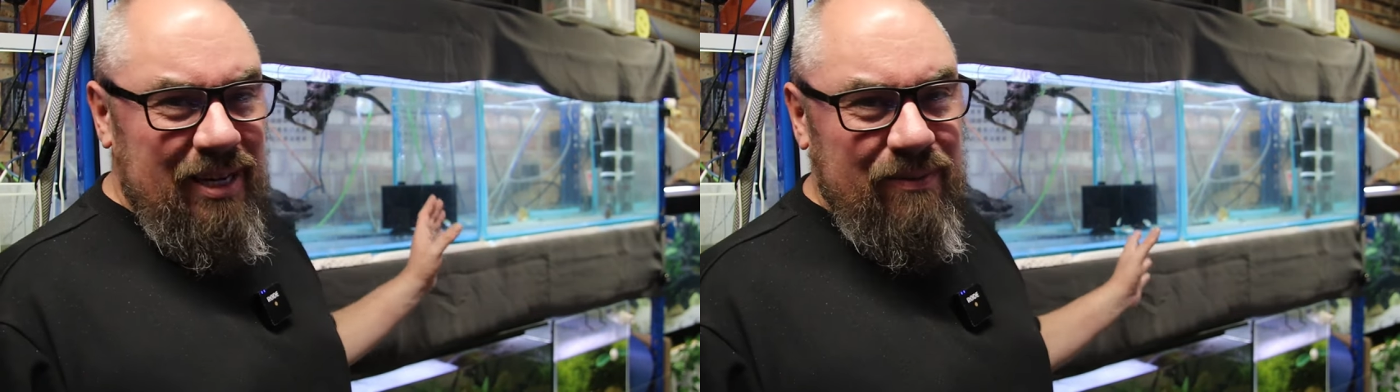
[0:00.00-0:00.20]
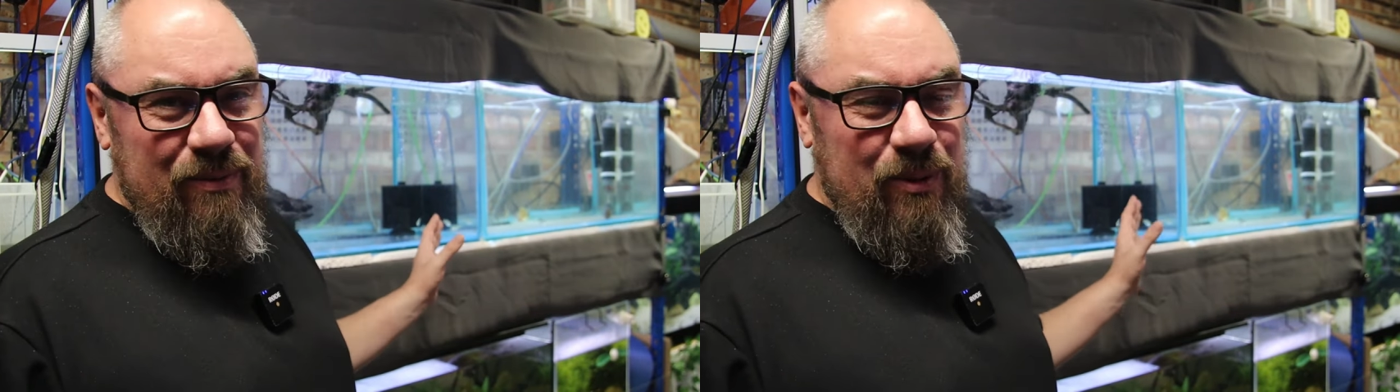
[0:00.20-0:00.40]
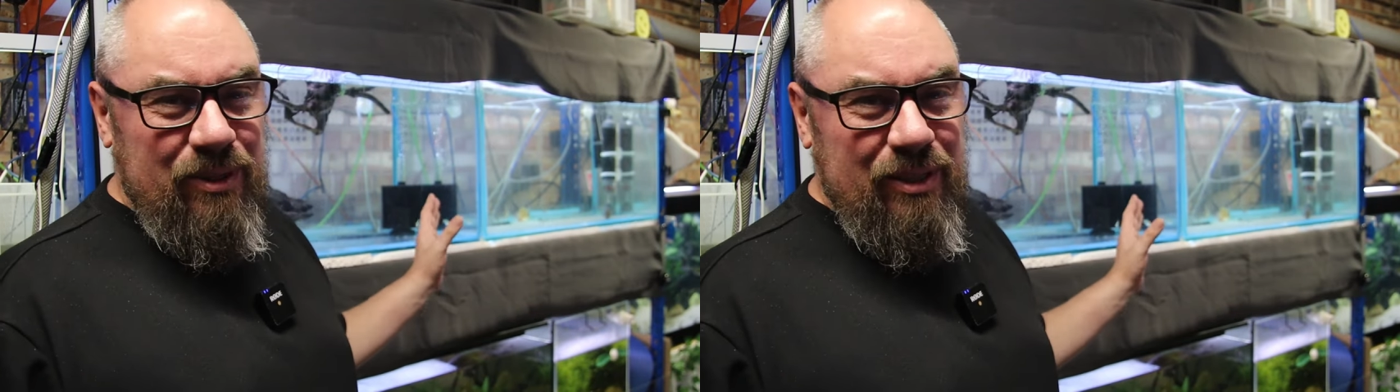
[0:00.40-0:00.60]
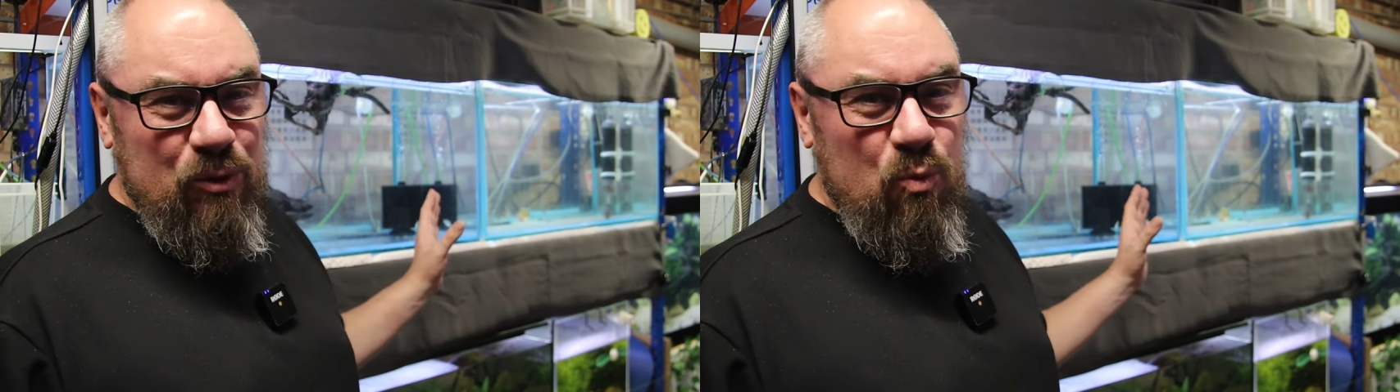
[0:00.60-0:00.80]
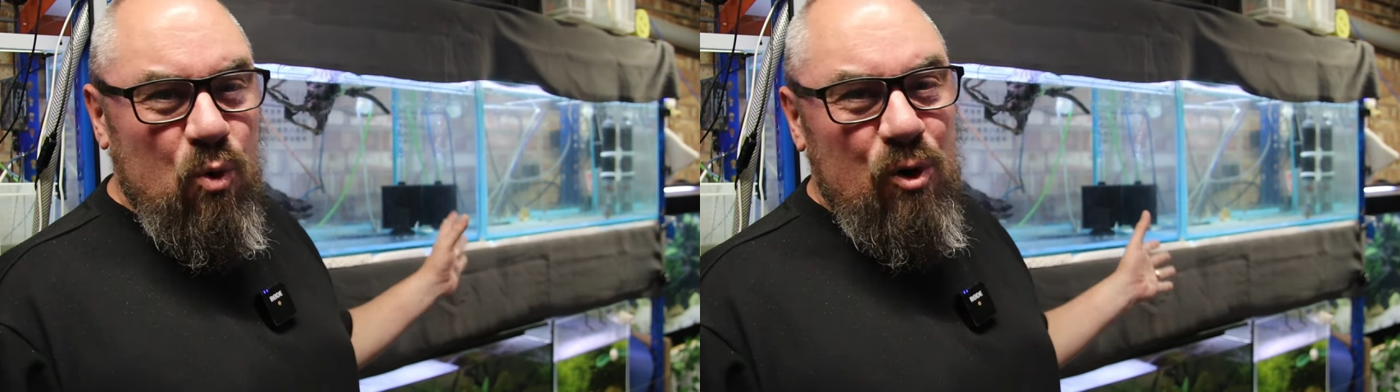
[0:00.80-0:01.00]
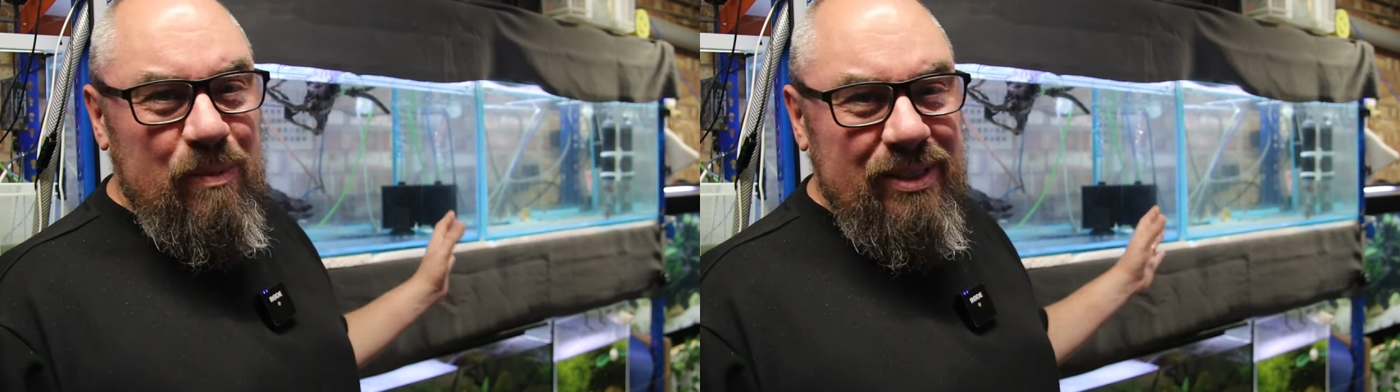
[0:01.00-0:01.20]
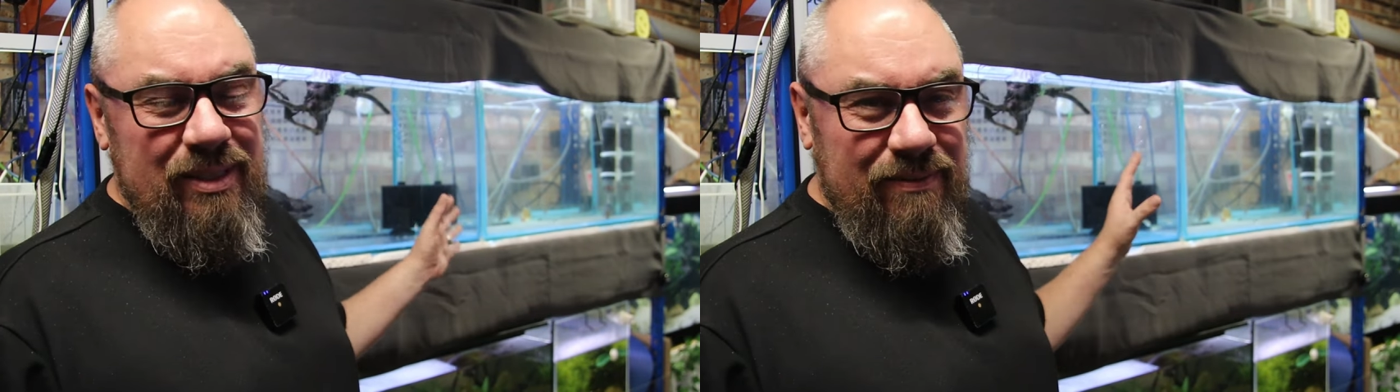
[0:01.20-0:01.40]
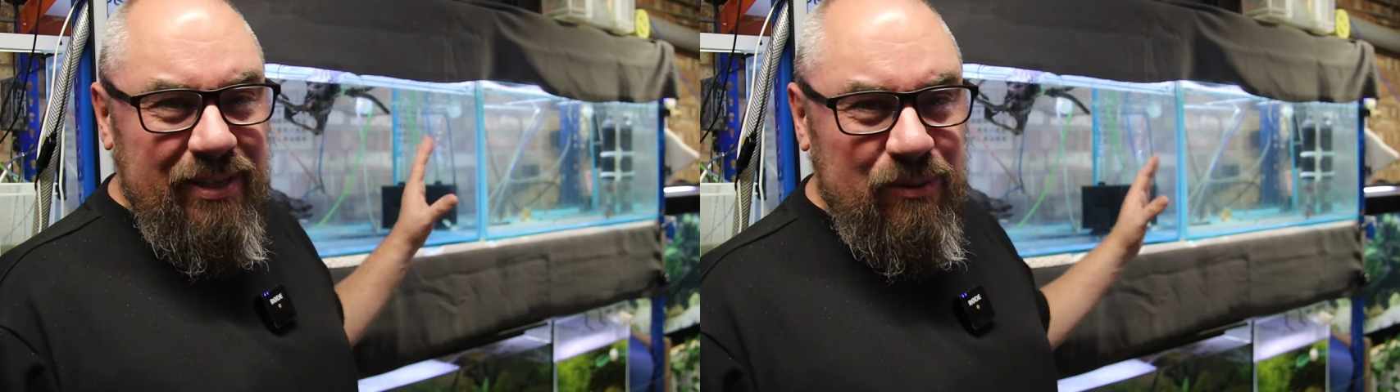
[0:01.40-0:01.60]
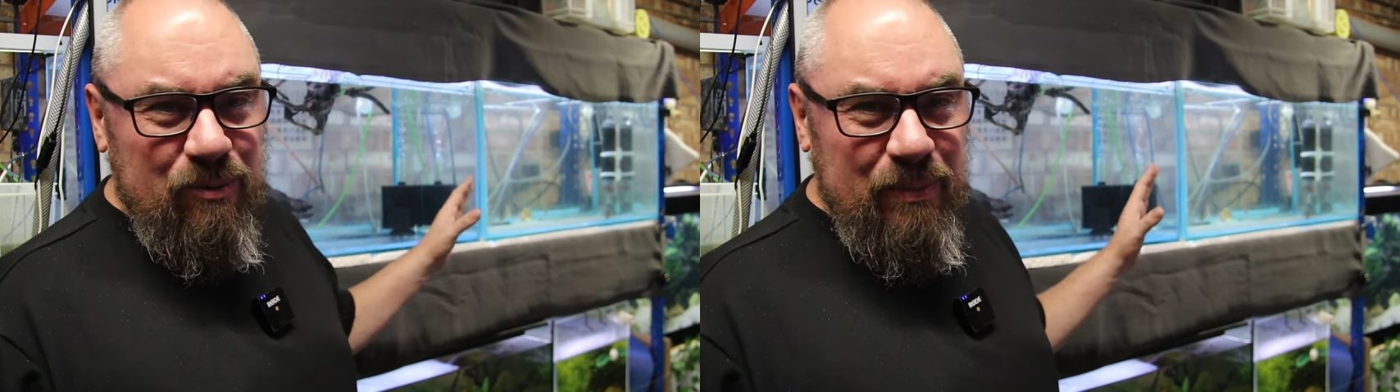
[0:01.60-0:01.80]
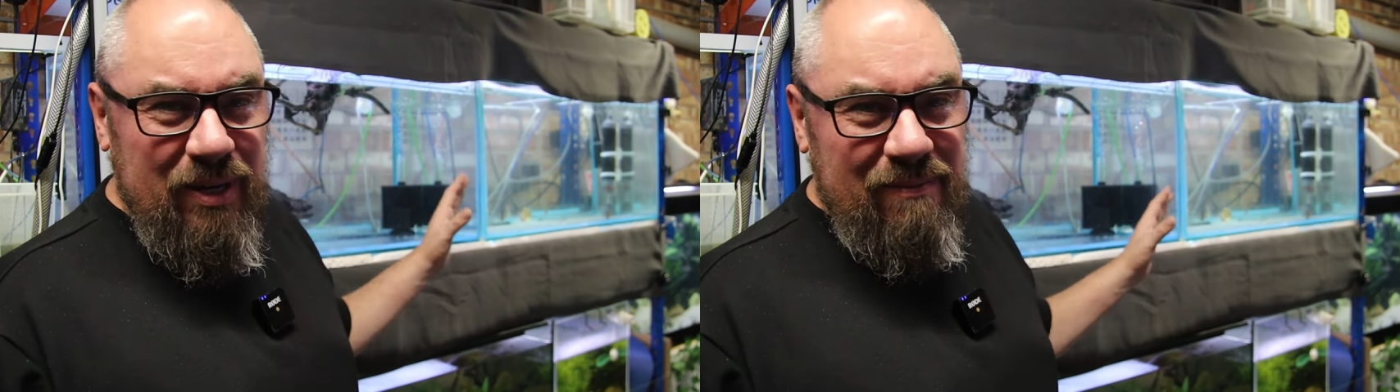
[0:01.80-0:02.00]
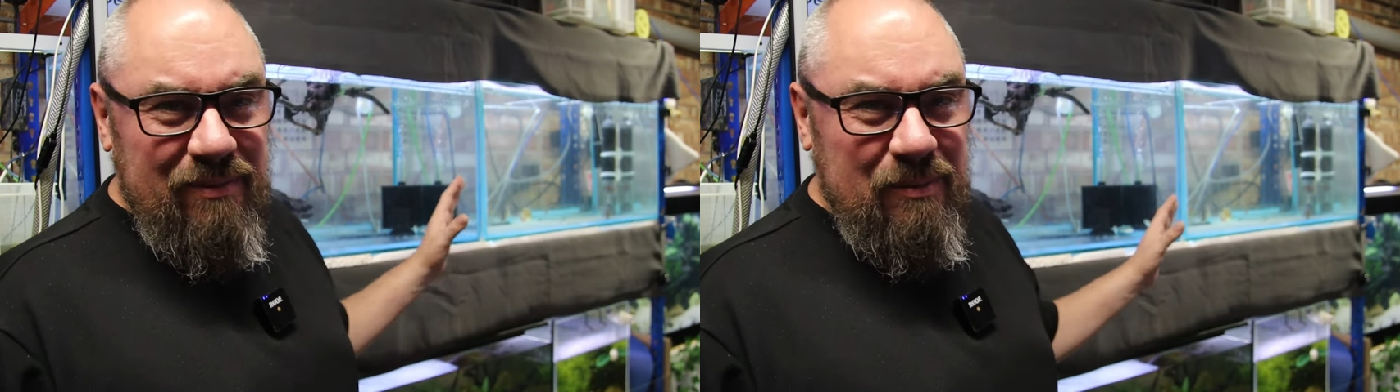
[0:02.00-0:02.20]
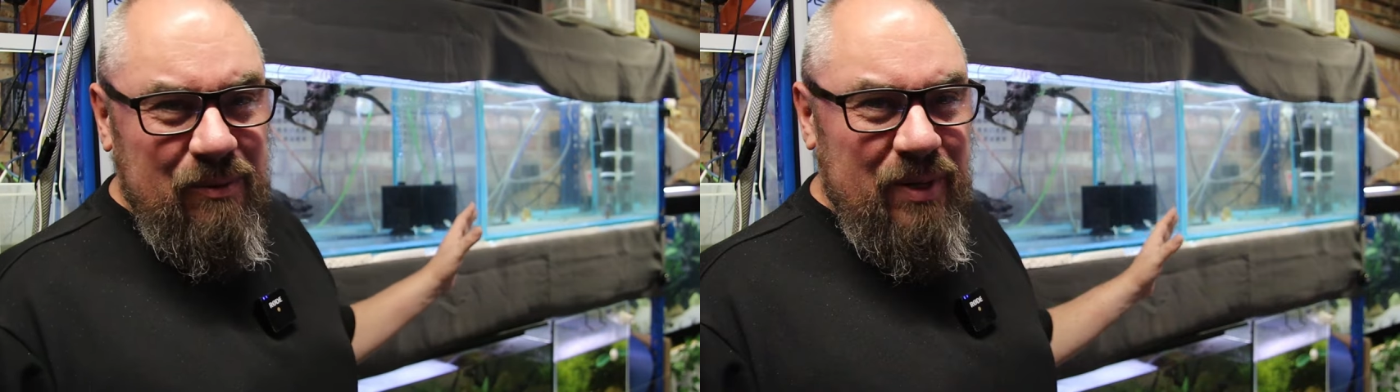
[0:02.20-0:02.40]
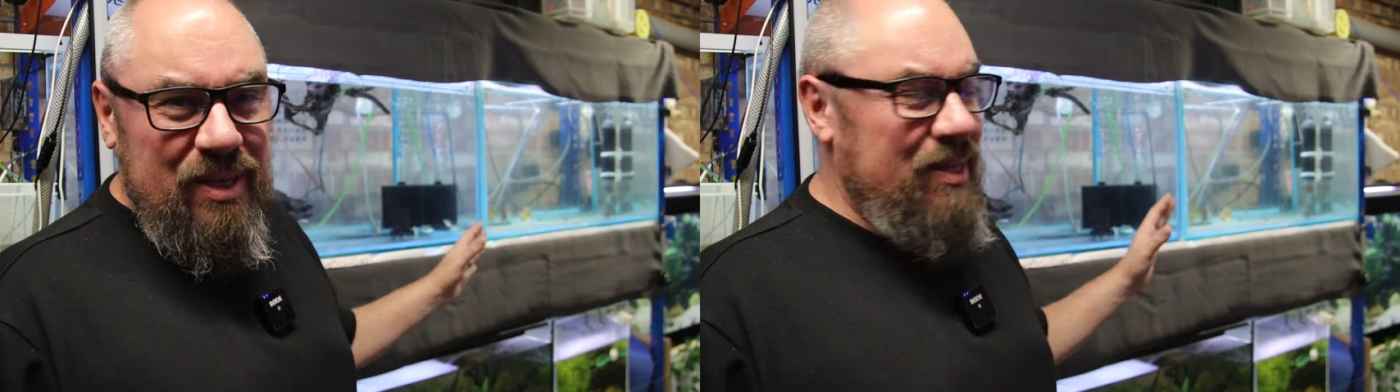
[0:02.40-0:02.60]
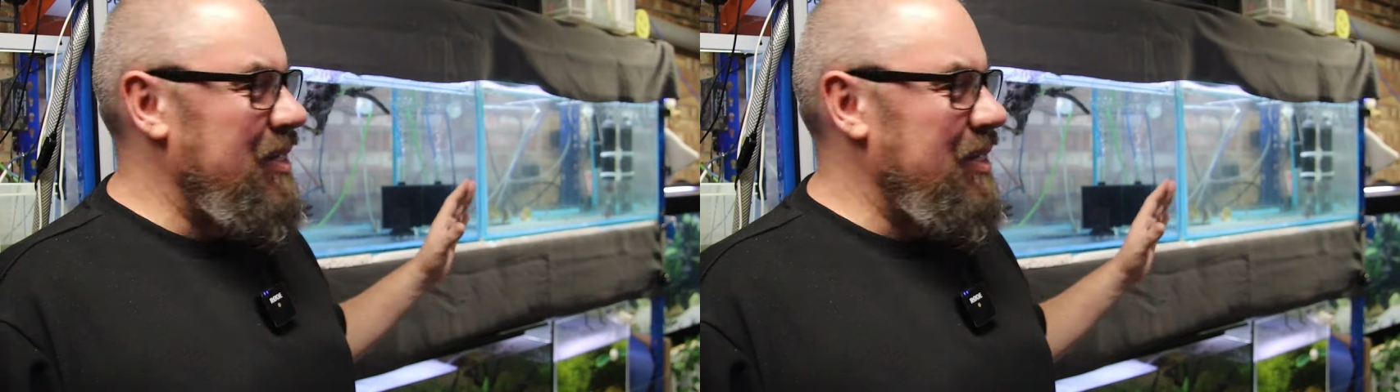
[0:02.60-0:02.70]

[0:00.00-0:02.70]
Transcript: have the water as warm as the fish would be comfortable with